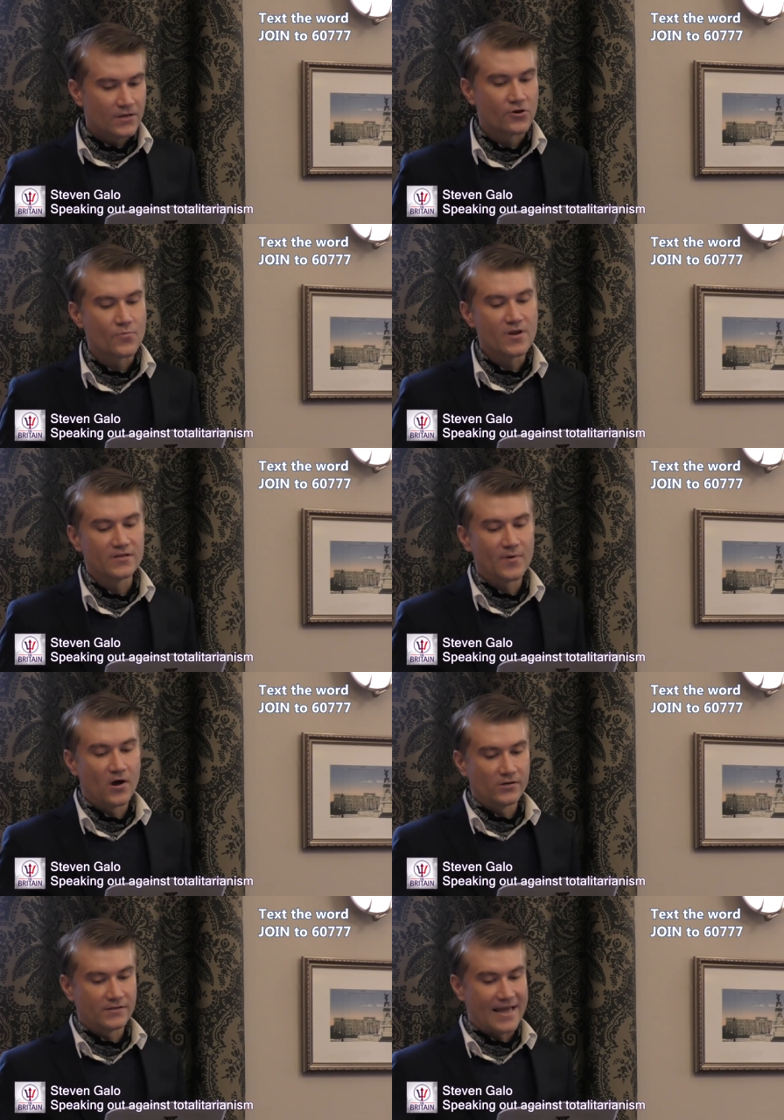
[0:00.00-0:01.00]
The Communist
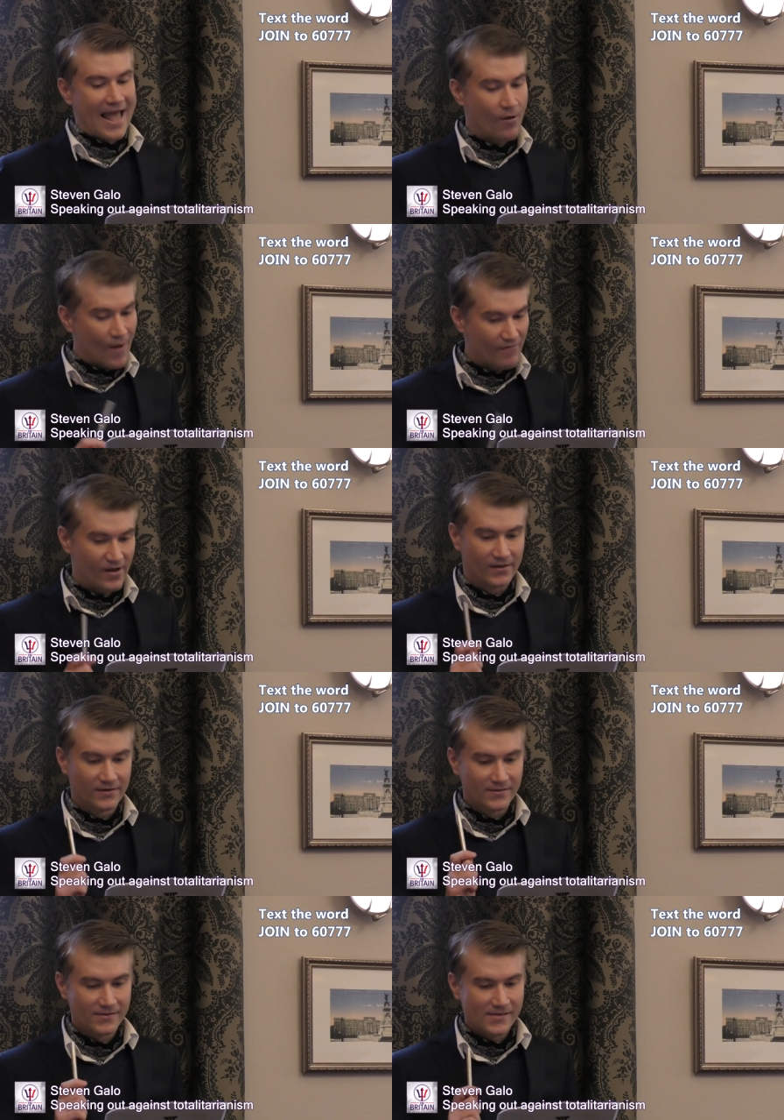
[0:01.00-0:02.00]
Party,
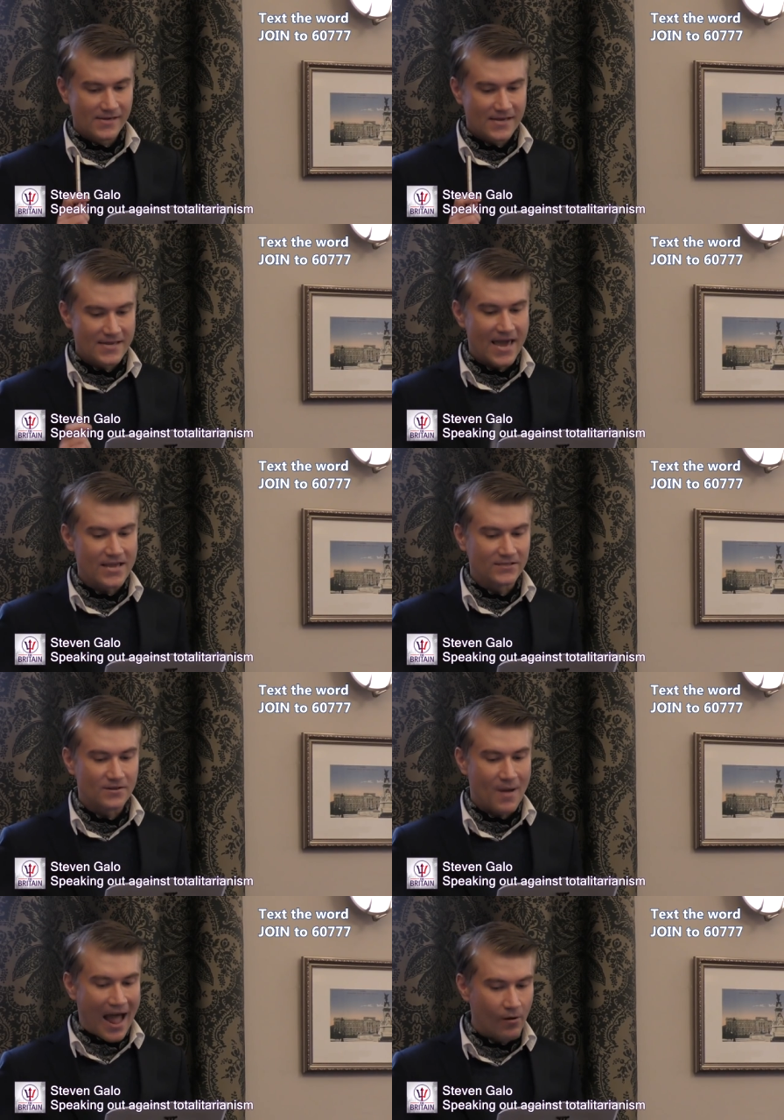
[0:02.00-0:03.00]
however, gains
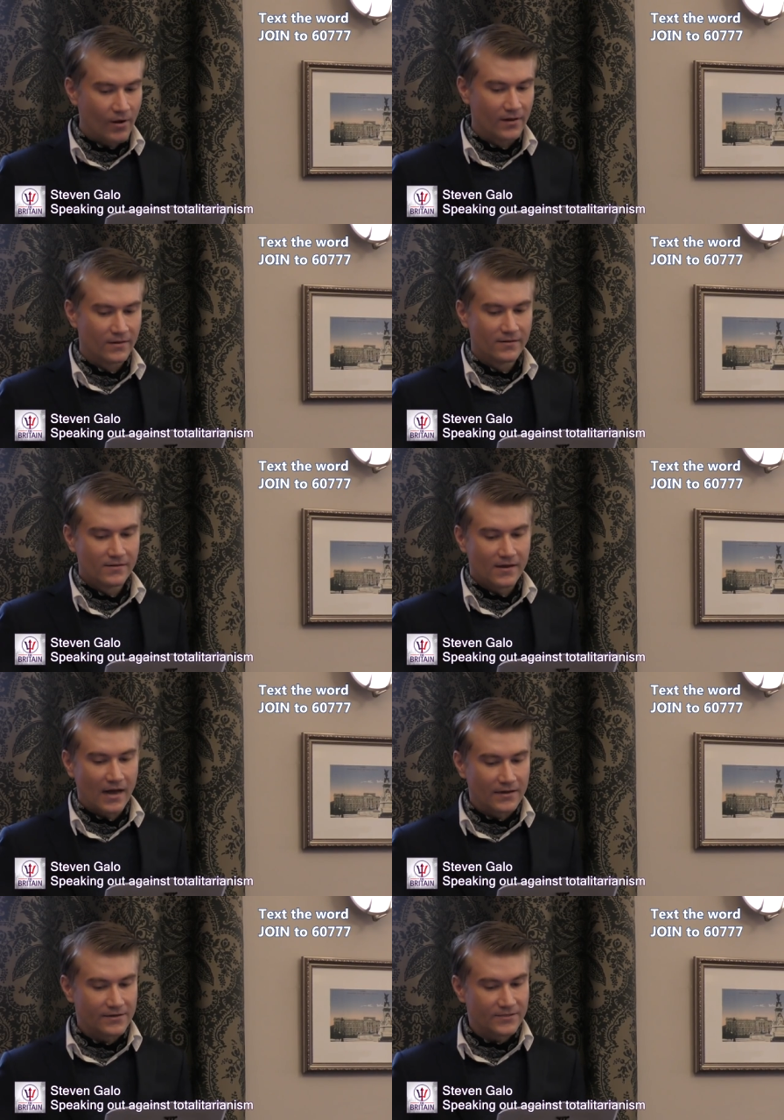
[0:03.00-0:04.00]
the power
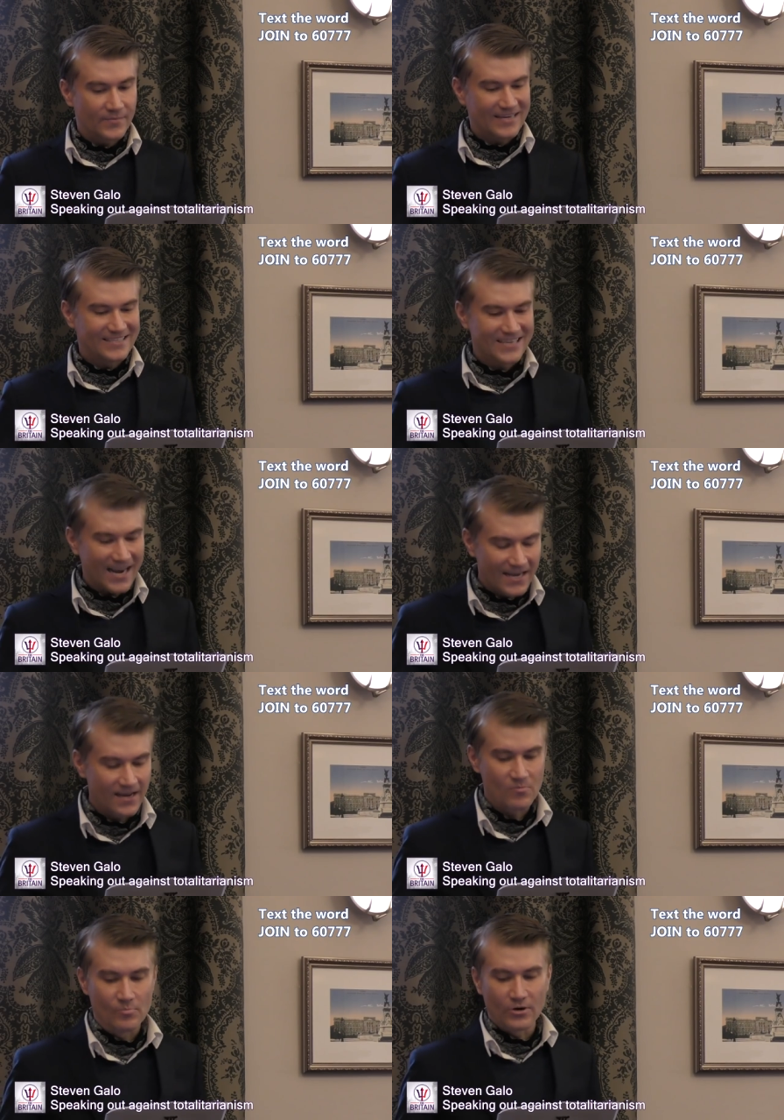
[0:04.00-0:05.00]
under a
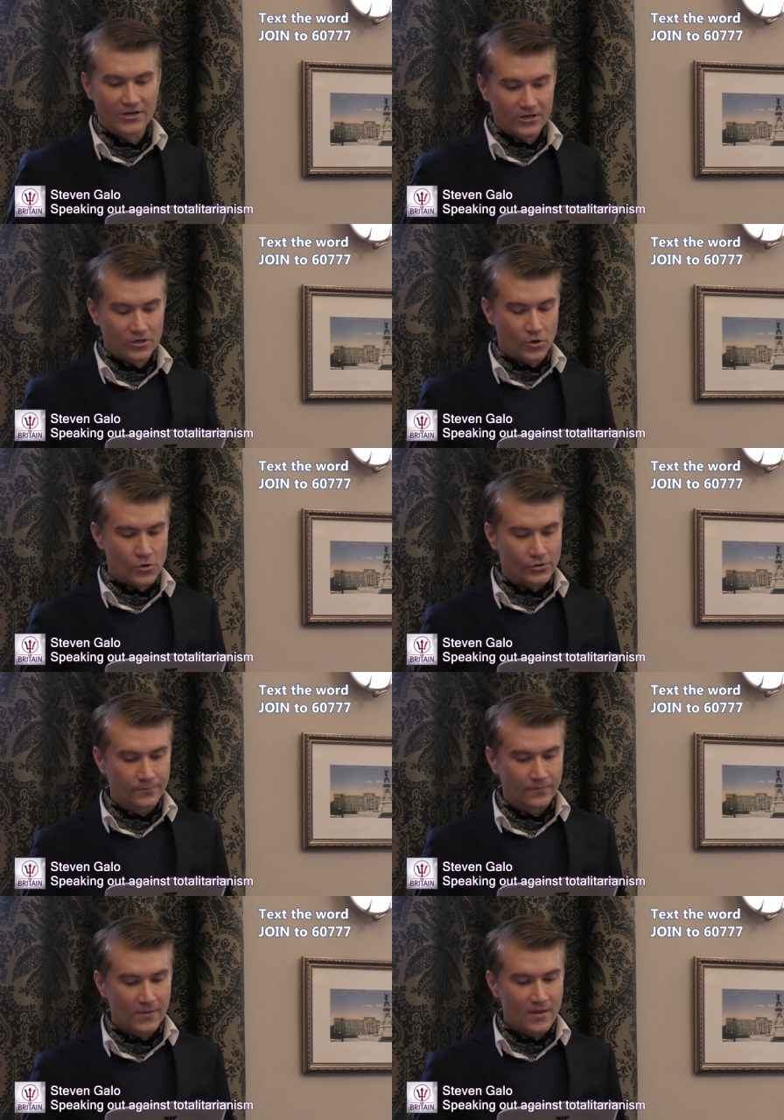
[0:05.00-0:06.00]
spectacular political coup,